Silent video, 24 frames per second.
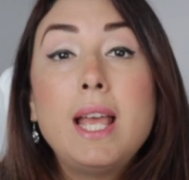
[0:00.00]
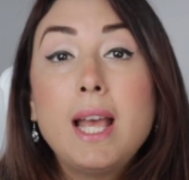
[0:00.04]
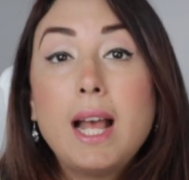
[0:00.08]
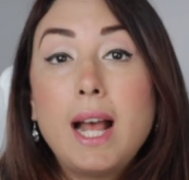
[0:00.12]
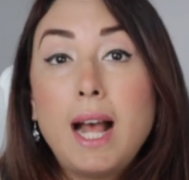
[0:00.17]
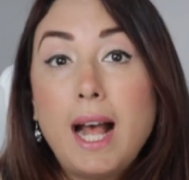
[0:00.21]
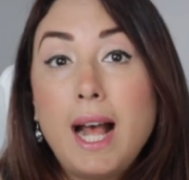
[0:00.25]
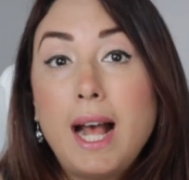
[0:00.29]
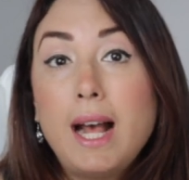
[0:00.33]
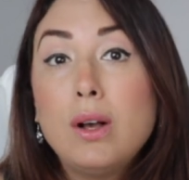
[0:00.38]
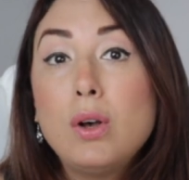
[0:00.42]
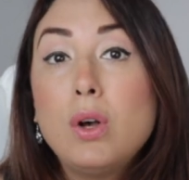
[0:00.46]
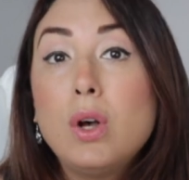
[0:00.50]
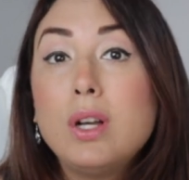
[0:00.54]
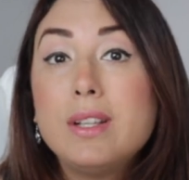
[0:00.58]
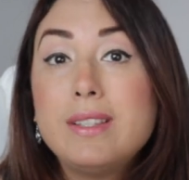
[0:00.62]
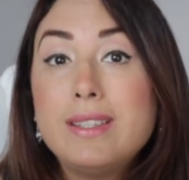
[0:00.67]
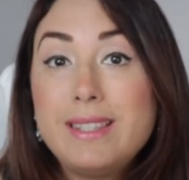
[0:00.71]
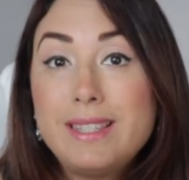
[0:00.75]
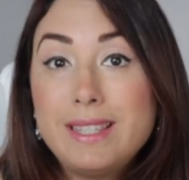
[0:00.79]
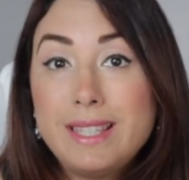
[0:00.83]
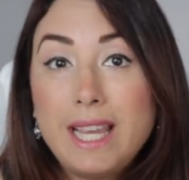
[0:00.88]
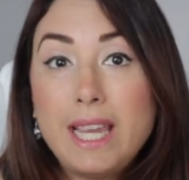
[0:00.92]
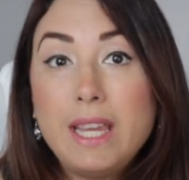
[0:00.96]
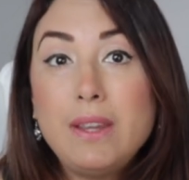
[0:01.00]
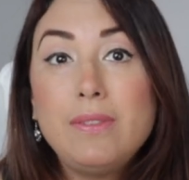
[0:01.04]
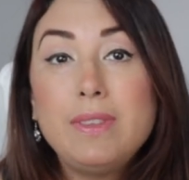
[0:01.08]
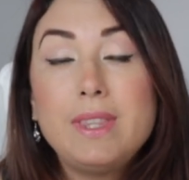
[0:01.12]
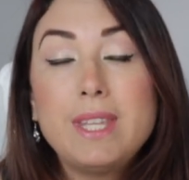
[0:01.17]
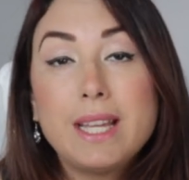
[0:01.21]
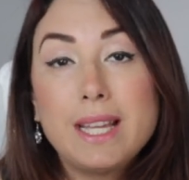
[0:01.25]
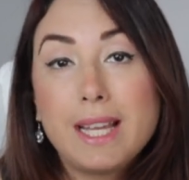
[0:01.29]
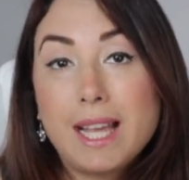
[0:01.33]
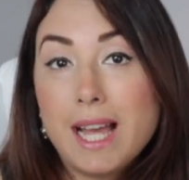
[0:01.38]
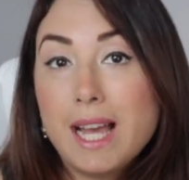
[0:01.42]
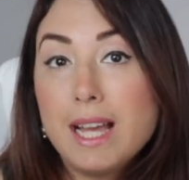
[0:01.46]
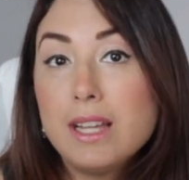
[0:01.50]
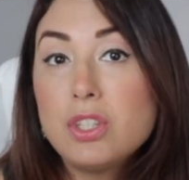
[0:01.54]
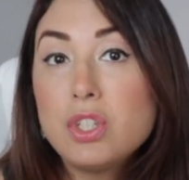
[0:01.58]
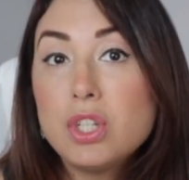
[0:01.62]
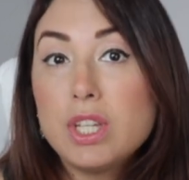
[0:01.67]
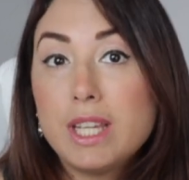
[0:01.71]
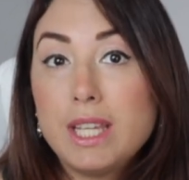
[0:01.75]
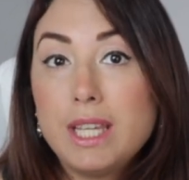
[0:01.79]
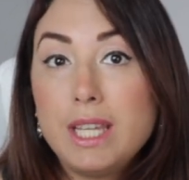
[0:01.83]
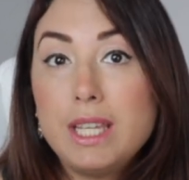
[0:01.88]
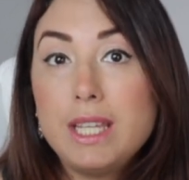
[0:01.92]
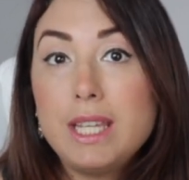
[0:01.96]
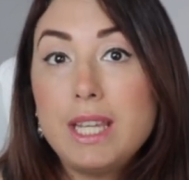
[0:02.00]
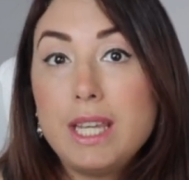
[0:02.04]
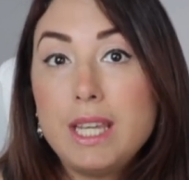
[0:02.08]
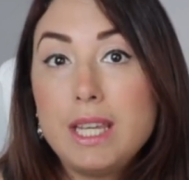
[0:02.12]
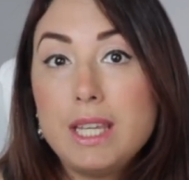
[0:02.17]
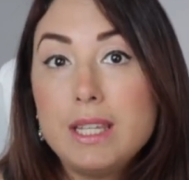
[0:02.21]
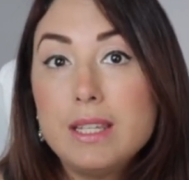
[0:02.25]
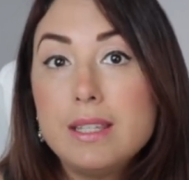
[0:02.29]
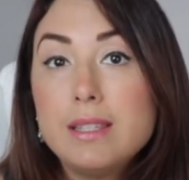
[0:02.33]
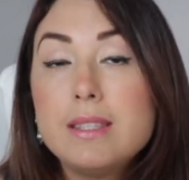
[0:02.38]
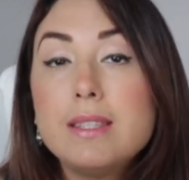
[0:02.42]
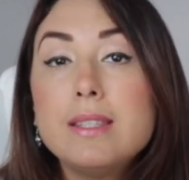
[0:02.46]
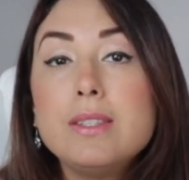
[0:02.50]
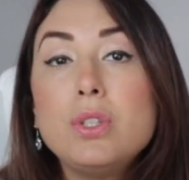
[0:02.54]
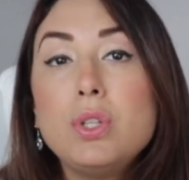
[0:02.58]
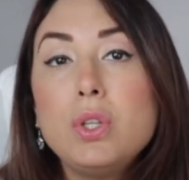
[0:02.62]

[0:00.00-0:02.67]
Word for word: how unsafe the gacha heat is,